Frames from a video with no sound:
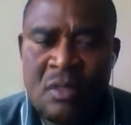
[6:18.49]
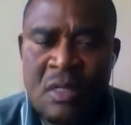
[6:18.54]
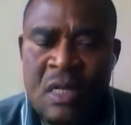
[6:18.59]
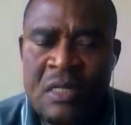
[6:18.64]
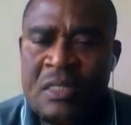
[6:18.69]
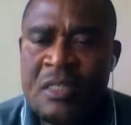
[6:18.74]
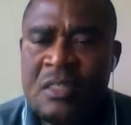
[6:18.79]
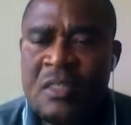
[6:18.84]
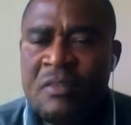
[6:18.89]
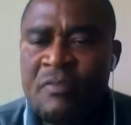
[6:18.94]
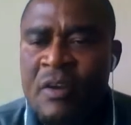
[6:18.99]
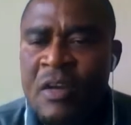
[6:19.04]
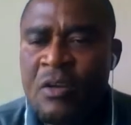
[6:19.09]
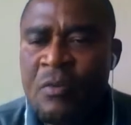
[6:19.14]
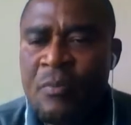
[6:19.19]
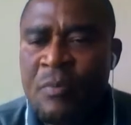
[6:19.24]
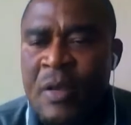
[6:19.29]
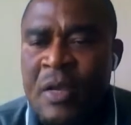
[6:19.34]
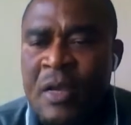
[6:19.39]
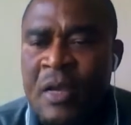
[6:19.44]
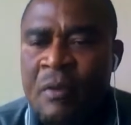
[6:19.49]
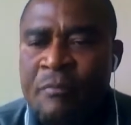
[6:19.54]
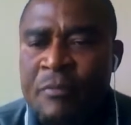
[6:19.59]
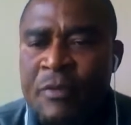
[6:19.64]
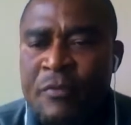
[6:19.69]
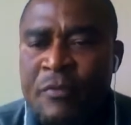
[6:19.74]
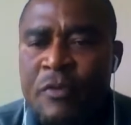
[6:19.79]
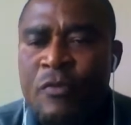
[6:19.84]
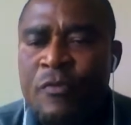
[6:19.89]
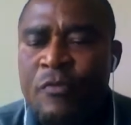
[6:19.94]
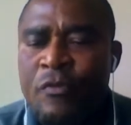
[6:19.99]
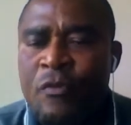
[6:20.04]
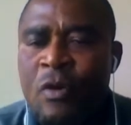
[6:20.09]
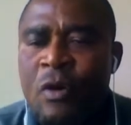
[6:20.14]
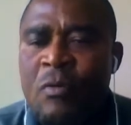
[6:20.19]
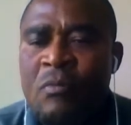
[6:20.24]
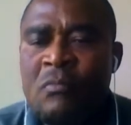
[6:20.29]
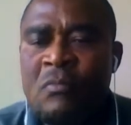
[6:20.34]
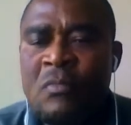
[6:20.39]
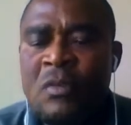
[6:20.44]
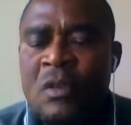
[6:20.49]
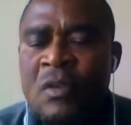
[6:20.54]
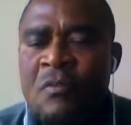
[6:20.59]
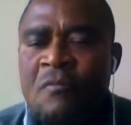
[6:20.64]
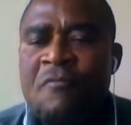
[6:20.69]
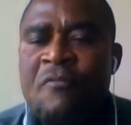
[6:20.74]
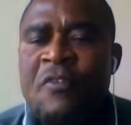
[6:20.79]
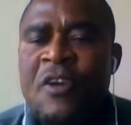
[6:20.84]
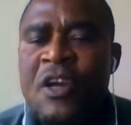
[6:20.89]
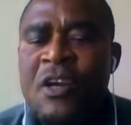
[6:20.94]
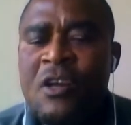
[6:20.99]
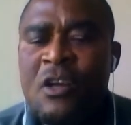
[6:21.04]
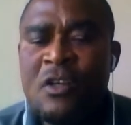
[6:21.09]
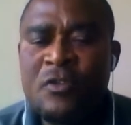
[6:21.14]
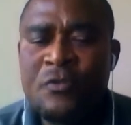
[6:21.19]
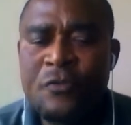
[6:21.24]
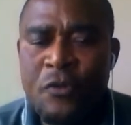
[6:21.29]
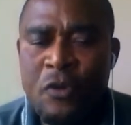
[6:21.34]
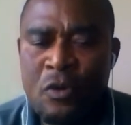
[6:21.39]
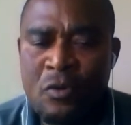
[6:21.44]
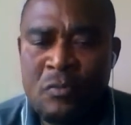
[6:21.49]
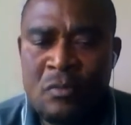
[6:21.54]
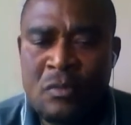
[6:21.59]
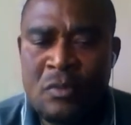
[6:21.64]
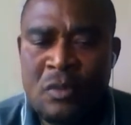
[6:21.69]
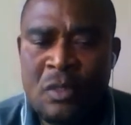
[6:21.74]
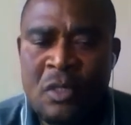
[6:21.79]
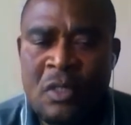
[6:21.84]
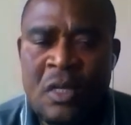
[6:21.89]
That is, development can be viewed from various forms.